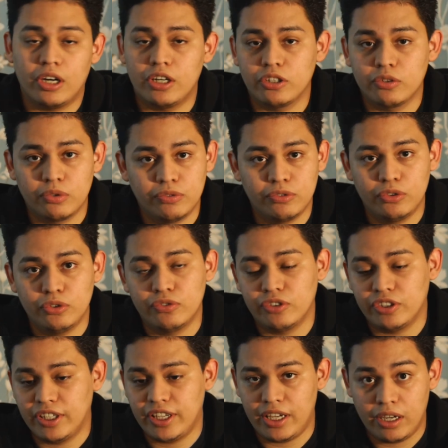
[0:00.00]
So it was a
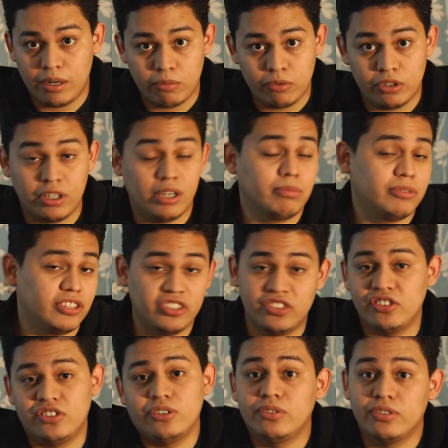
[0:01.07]
pretty big investment, and
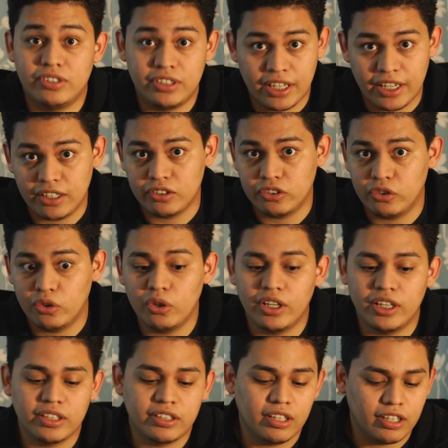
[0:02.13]
it definitely improved my
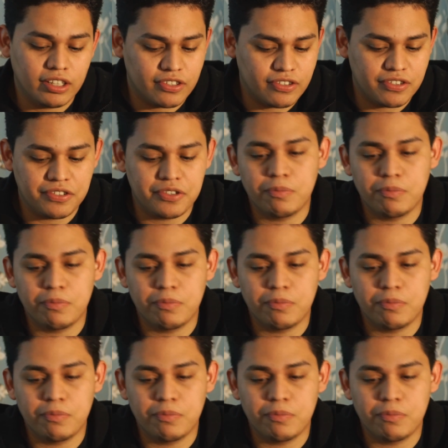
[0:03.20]
audio